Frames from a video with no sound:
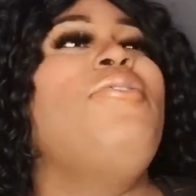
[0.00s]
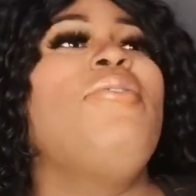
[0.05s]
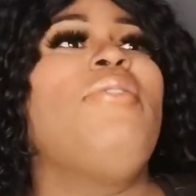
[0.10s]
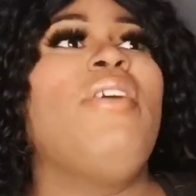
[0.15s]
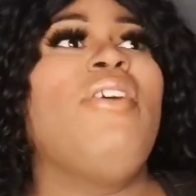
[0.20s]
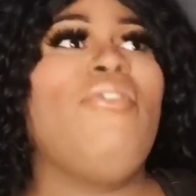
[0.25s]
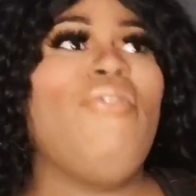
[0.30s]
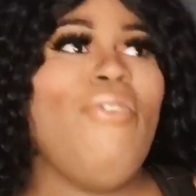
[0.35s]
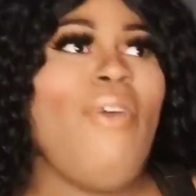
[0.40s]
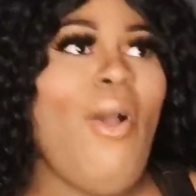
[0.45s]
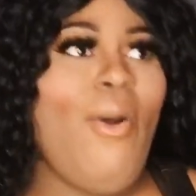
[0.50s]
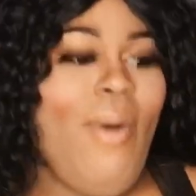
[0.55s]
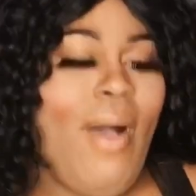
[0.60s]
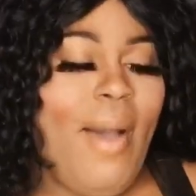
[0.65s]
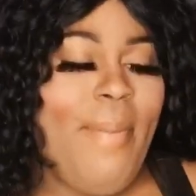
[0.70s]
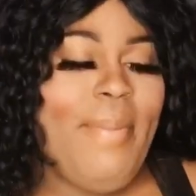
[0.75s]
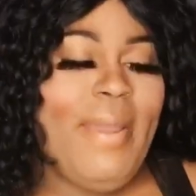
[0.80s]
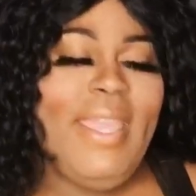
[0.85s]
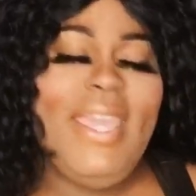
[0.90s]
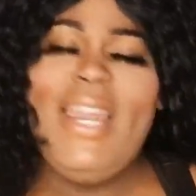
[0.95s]
grow up
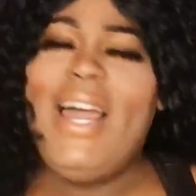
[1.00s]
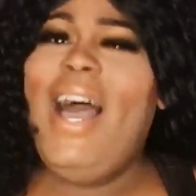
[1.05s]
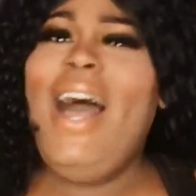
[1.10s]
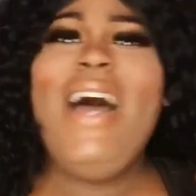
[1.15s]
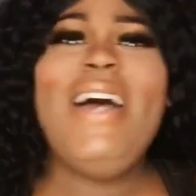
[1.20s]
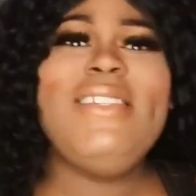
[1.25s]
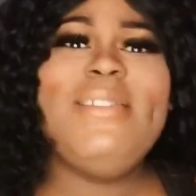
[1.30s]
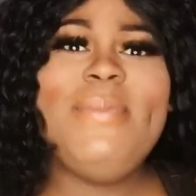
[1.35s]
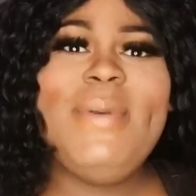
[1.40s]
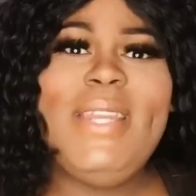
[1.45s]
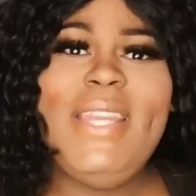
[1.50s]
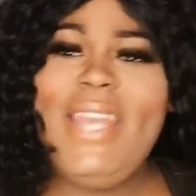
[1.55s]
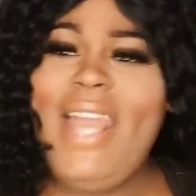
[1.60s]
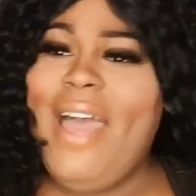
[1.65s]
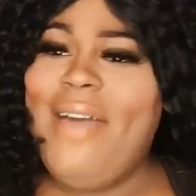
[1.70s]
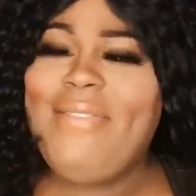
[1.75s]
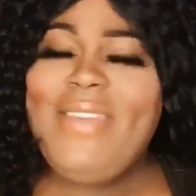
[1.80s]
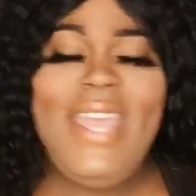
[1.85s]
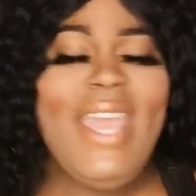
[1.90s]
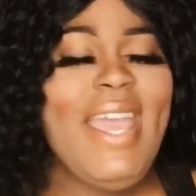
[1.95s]
and get a husband and have
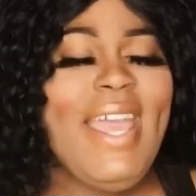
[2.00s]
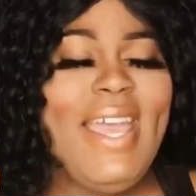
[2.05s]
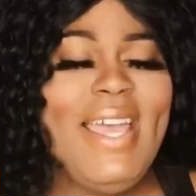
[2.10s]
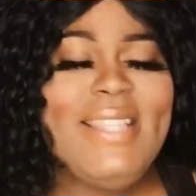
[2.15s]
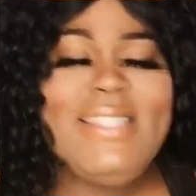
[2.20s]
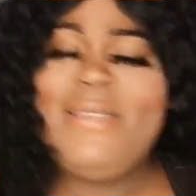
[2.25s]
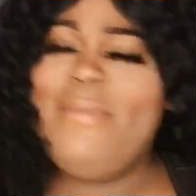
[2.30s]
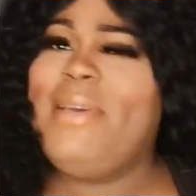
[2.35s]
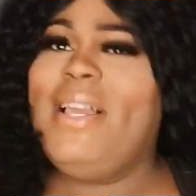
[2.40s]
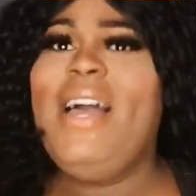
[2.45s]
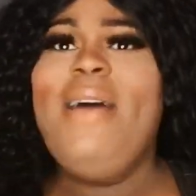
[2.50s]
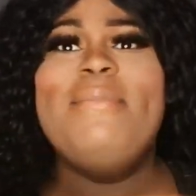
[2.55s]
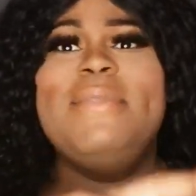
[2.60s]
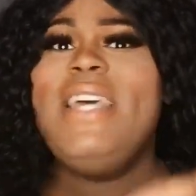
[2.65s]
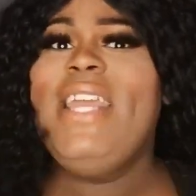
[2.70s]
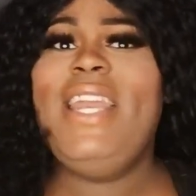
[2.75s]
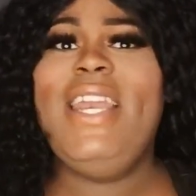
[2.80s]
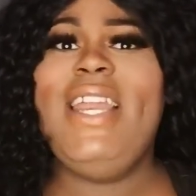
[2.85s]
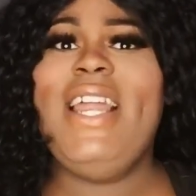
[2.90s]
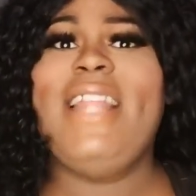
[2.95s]
kids and become
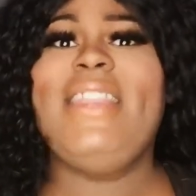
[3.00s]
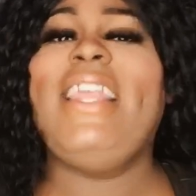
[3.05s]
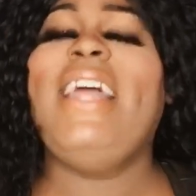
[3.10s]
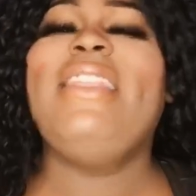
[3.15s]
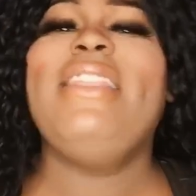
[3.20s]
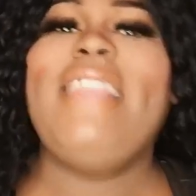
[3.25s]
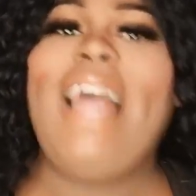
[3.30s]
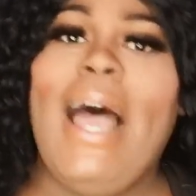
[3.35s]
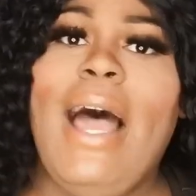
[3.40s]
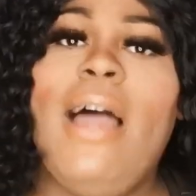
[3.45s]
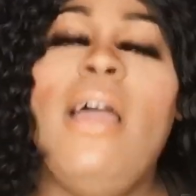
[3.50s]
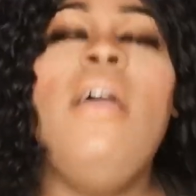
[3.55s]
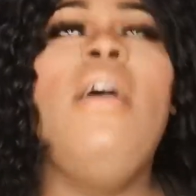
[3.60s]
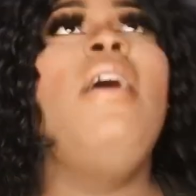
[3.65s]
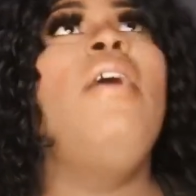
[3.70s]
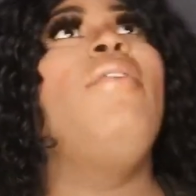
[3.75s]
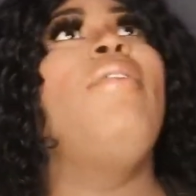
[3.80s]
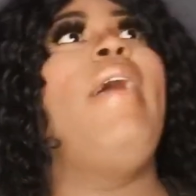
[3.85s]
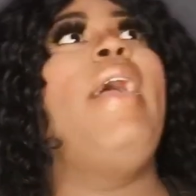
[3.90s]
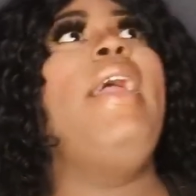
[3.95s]
da-da-da-da-da,
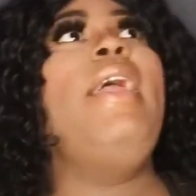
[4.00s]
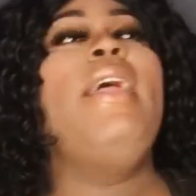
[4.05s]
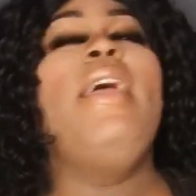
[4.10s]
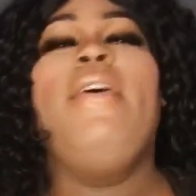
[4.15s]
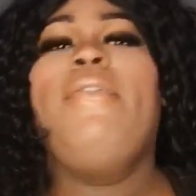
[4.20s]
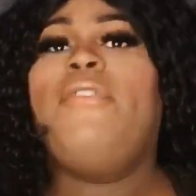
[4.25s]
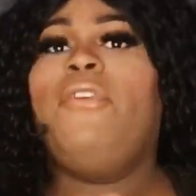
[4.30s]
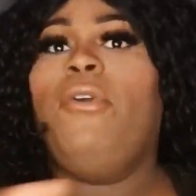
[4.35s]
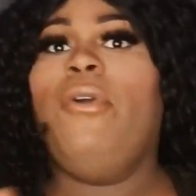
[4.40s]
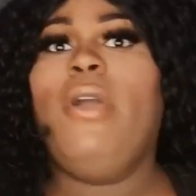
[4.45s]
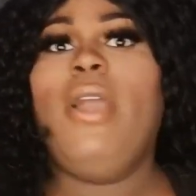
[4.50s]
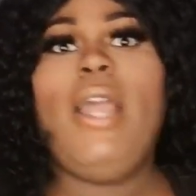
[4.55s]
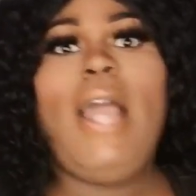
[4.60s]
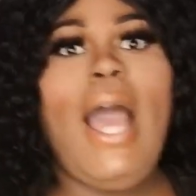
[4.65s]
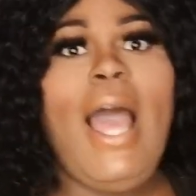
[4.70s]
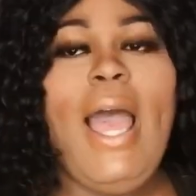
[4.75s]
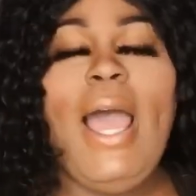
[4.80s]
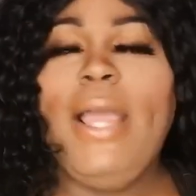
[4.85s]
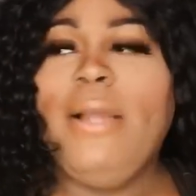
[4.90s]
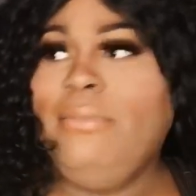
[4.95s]
right? If you're a
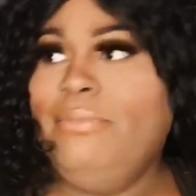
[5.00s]
guy,